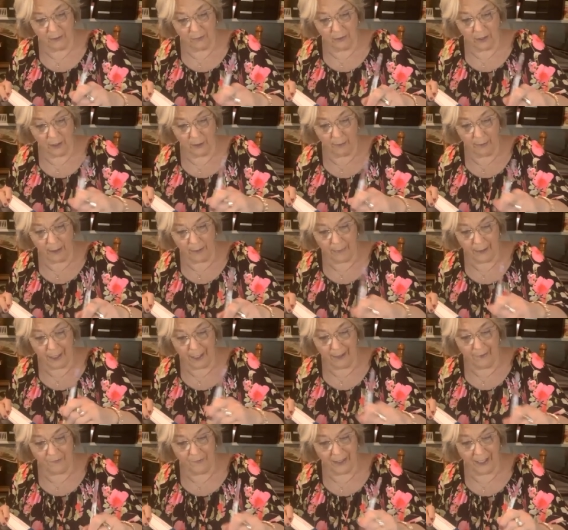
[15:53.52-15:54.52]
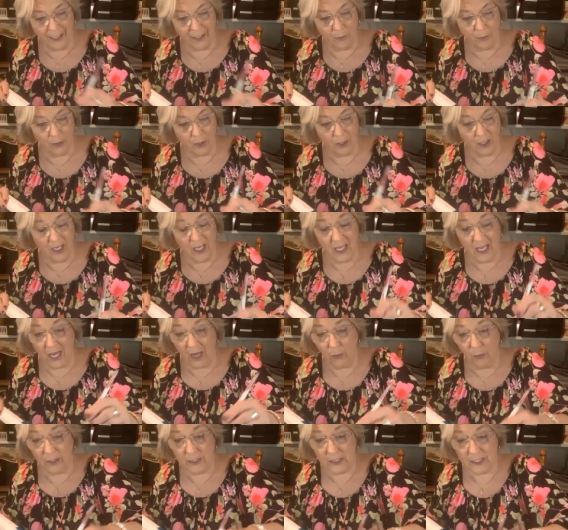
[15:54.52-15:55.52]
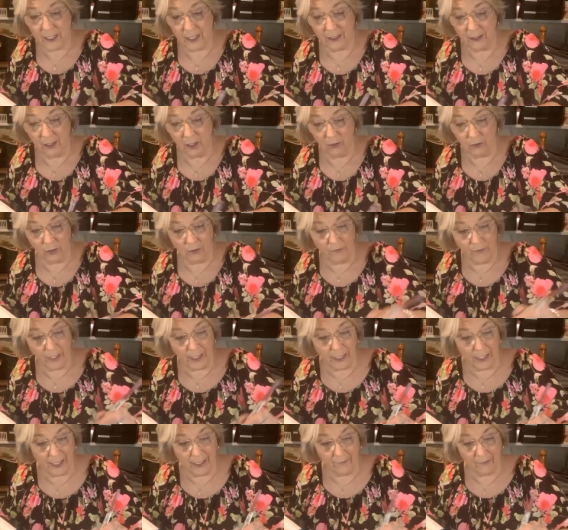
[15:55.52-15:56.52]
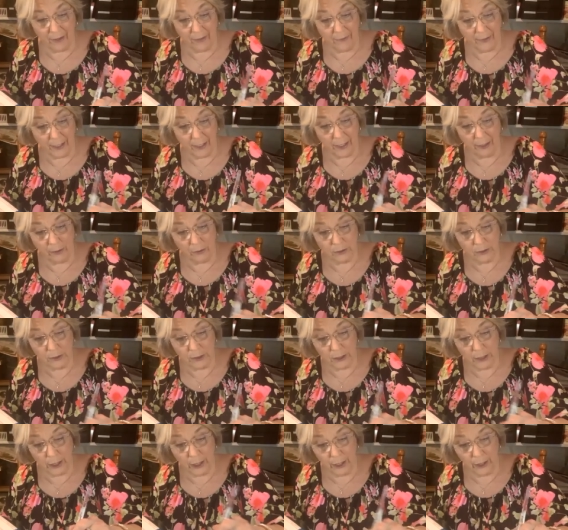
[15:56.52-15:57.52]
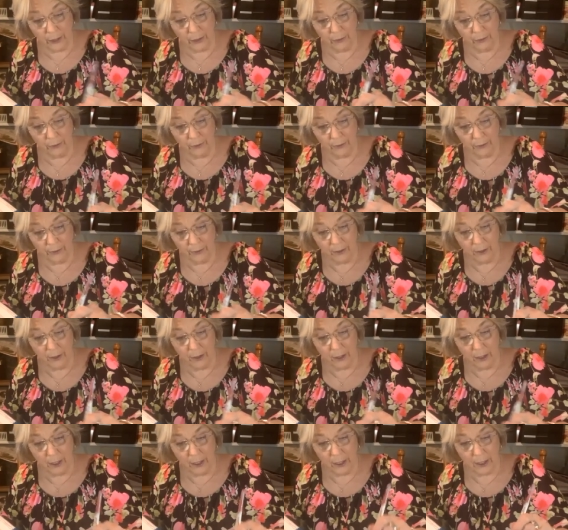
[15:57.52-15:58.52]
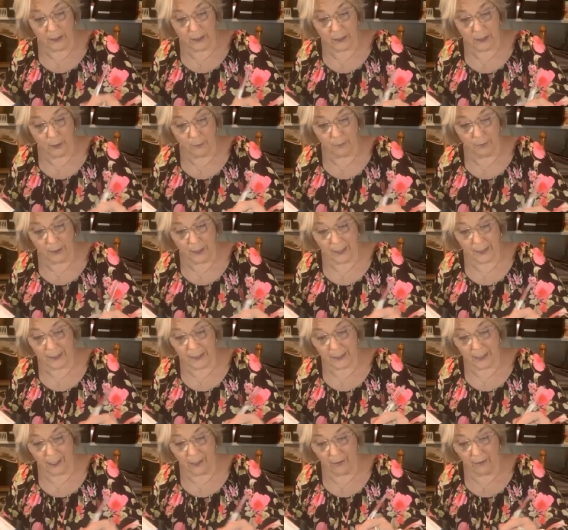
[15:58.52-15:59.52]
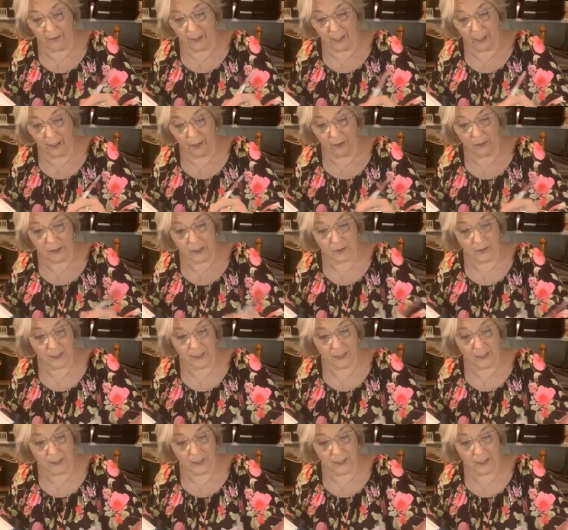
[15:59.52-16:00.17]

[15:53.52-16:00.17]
I don't know, maybe half an hour. I would have sat longer if I didn't have anything else to do. It's so pleasant out there.